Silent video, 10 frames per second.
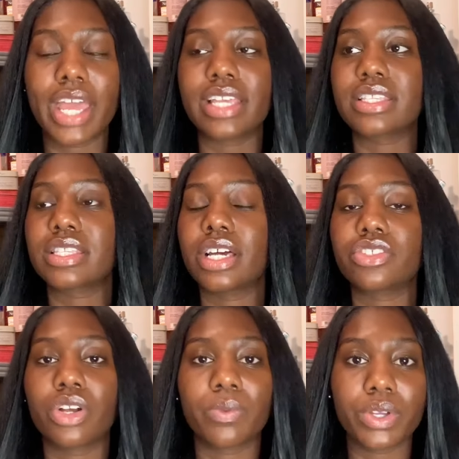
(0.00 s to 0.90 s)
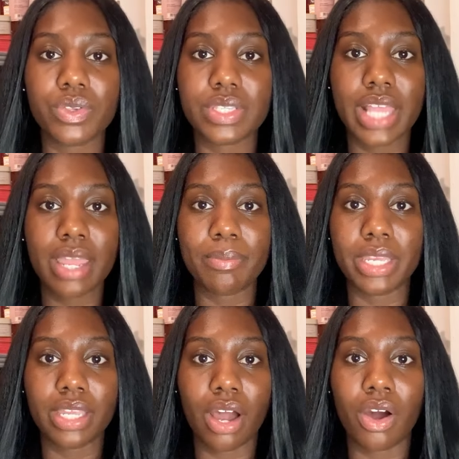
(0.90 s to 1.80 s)
That is such a real
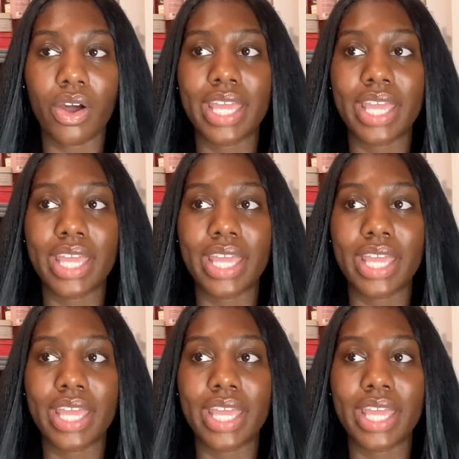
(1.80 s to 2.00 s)
statement, y'all.